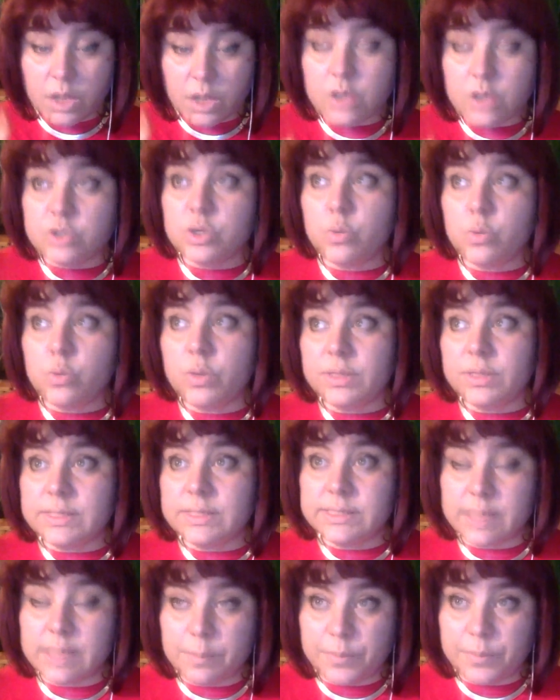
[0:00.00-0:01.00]
So what
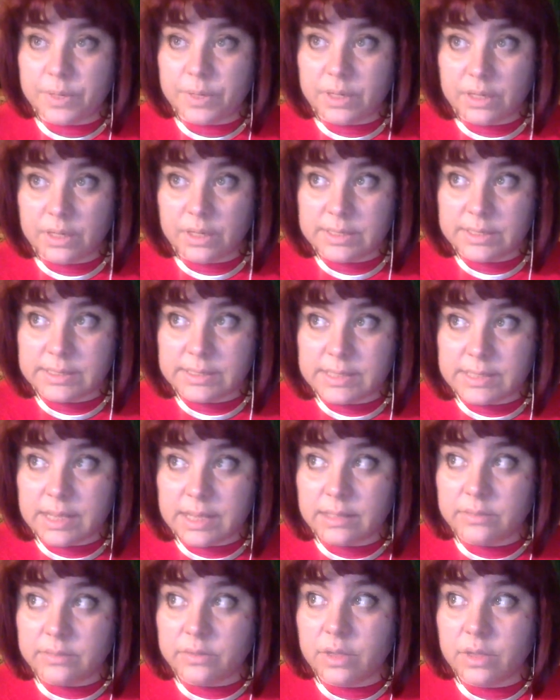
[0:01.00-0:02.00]
is happening is
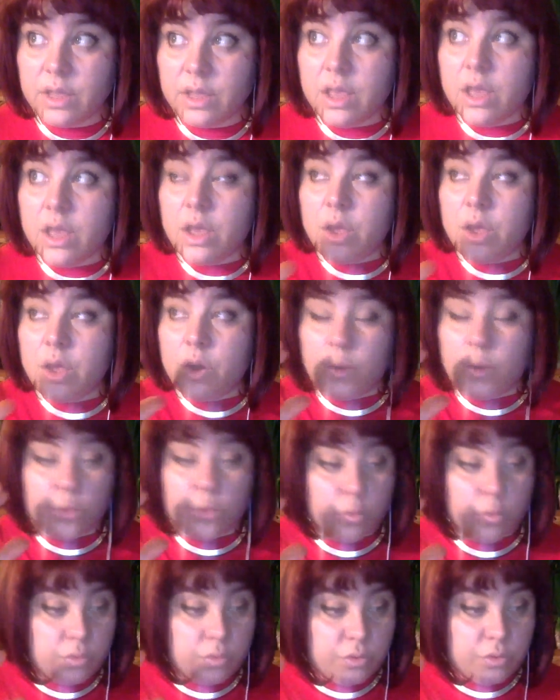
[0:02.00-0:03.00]
that
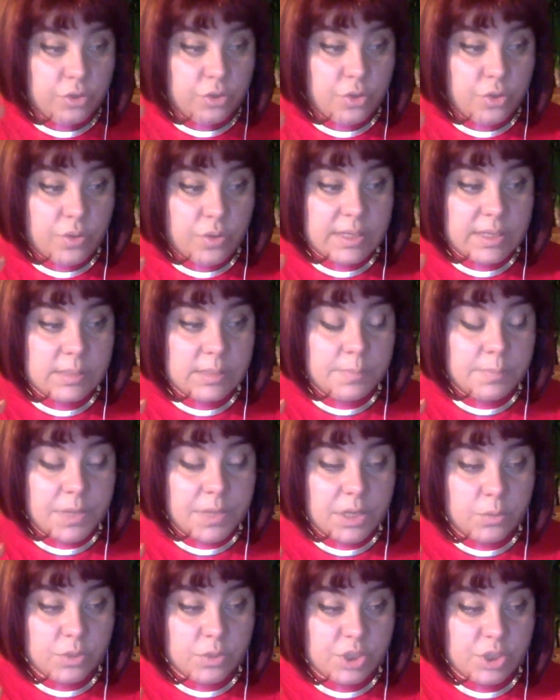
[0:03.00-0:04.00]
during this
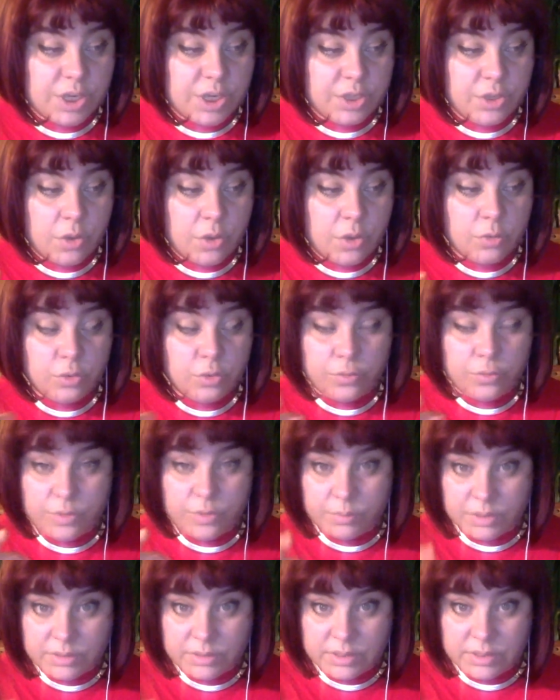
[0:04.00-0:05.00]
period, which I told you
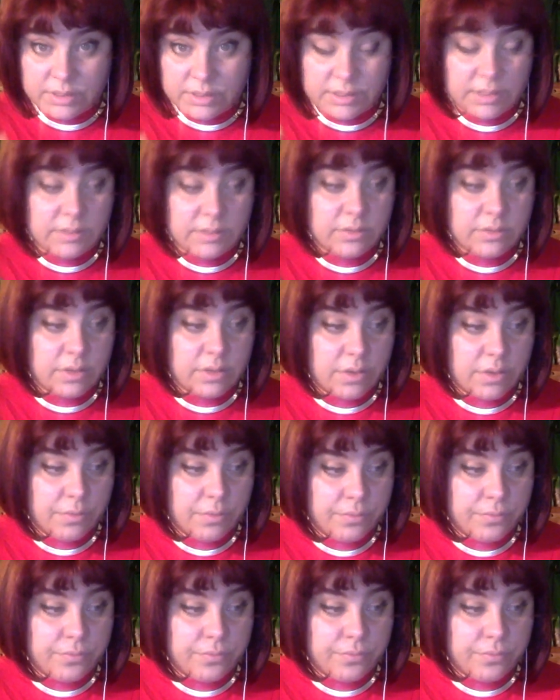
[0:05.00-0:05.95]
from the 13th of